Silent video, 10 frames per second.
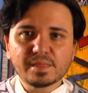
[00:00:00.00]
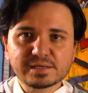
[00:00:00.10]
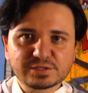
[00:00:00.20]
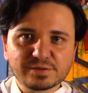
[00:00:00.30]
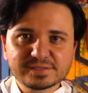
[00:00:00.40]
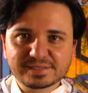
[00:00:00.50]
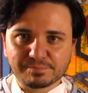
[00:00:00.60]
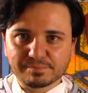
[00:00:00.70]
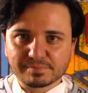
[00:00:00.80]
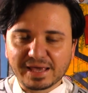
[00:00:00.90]
So this
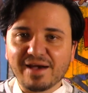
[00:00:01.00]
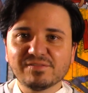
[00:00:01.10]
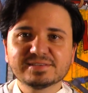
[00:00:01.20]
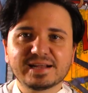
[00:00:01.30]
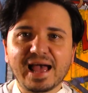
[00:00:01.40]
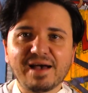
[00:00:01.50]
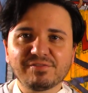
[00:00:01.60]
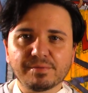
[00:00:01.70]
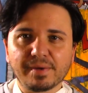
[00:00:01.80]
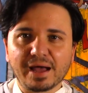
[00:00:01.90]
canvas that I have
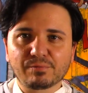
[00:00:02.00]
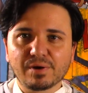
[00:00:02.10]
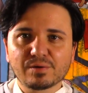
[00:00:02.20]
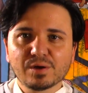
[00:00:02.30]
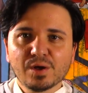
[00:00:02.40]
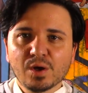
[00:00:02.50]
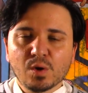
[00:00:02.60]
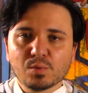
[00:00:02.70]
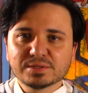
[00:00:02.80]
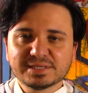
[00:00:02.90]
in the background
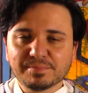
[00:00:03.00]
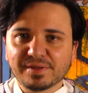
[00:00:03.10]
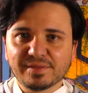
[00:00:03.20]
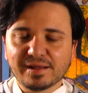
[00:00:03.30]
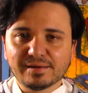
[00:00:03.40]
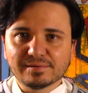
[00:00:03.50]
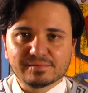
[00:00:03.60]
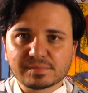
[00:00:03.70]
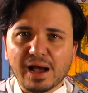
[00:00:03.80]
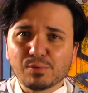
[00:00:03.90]
was something that
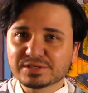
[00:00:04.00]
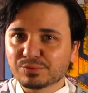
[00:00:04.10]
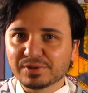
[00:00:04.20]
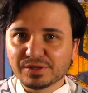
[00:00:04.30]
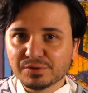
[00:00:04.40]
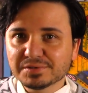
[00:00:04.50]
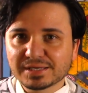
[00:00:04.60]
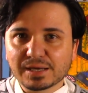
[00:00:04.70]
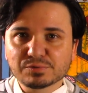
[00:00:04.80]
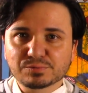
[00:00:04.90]
I wasn't really
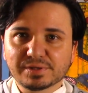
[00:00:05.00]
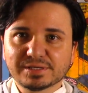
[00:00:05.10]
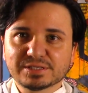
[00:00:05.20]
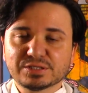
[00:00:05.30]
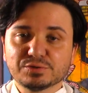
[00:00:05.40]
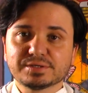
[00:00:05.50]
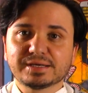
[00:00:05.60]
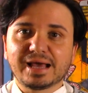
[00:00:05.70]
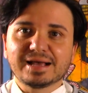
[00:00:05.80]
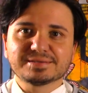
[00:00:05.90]
using. I was really just
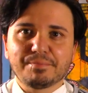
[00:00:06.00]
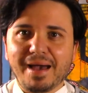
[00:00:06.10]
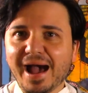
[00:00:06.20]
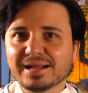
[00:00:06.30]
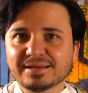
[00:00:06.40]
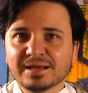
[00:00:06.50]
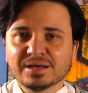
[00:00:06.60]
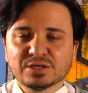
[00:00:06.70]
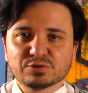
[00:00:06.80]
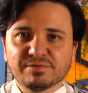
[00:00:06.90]
using as a mat.
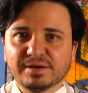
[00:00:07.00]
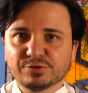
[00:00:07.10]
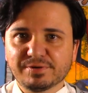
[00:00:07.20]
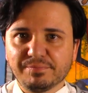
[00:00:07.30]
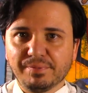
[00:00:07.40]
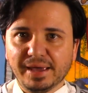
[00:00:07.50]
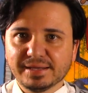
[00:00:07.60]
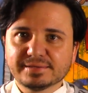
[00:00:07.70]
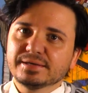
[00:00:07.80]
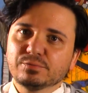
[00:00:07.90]
So if I drip
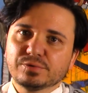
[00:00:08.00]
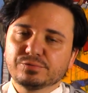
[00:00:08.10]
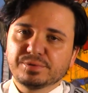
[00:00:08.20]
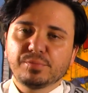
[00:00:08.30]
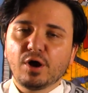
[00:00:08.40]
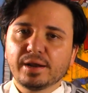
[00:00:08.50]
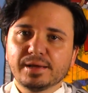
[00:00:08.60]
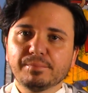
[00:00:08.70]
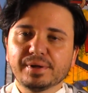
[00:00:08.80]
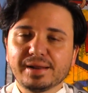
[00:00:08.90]
paint, it would drip on
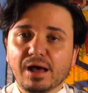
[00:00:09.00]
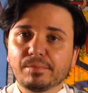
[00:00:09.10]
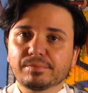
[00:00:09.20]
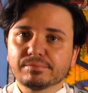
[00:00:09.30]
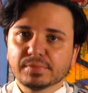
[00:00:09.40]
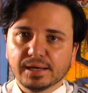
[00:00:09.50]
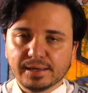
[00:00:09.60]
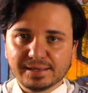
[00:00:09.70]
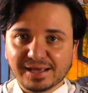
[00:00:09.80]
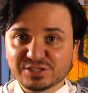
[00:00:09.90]
it. But now
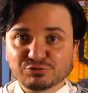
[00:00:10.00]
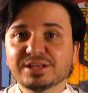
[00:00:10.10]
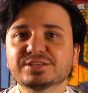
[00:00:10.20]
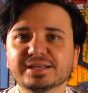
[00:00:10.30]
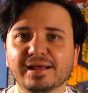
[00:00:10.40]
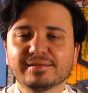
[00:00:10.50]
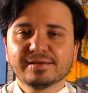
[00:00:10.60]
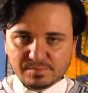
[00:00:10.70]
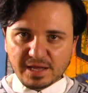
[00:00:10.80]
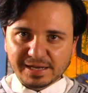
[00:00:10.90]
uh, i stretched it
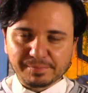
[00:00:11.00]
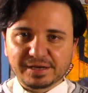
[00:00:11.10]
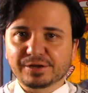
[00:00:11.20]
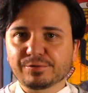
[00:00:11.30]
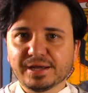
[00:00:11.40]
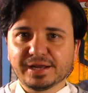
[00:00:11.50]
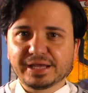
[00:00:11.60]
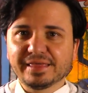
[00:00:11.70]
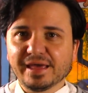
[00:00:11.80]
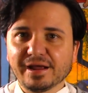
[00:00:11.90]
and I'm gonna create a
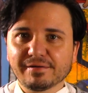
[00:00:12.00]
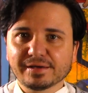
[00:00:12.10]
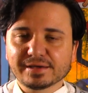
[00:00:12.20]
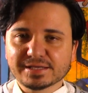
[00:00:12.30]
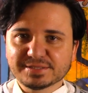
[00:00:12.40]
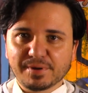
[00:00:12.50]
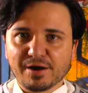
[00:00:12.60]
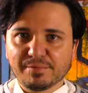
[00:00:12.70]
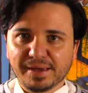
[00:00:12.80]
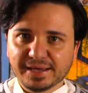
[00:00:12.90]
Haring
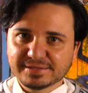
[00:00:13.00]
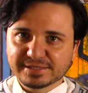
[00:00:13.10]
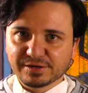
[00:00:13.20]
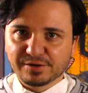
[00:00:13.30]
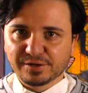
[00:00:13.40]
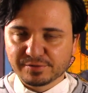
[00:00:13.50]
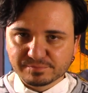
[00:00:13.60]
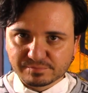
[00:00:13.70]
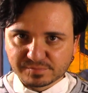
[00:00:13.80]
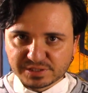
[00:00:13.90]
inspired painting on here.
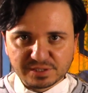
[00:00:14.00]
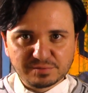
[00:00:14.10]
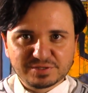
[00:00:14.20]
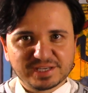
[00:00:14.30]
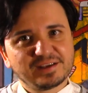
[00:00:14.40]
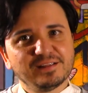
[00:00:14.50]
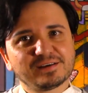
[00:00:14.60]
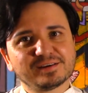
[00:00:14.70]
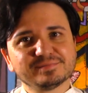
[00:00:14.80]
So take a look.